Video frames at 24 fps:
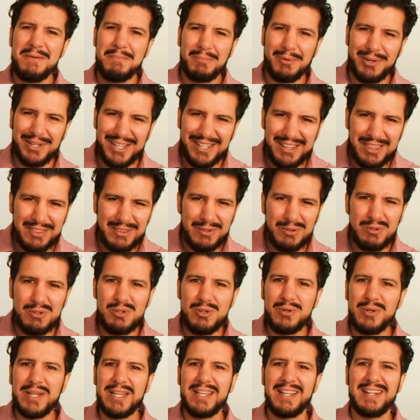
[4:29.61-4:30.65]
breathe
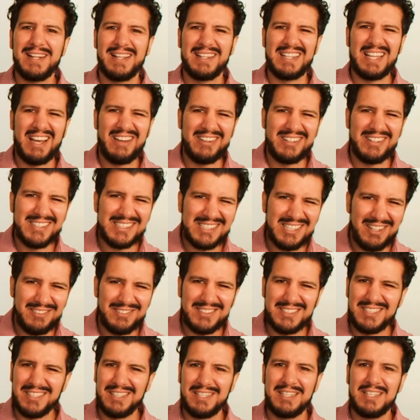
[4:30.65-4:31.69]
through it, allow
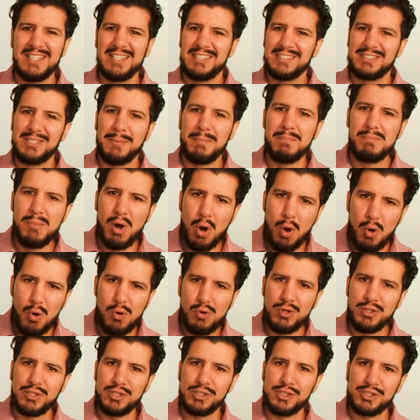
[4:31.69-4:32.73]
yourself to
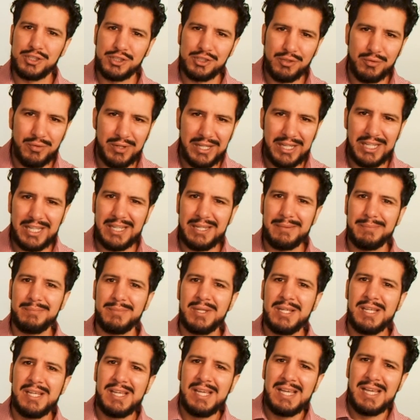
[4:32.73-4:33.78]
moan, to scream,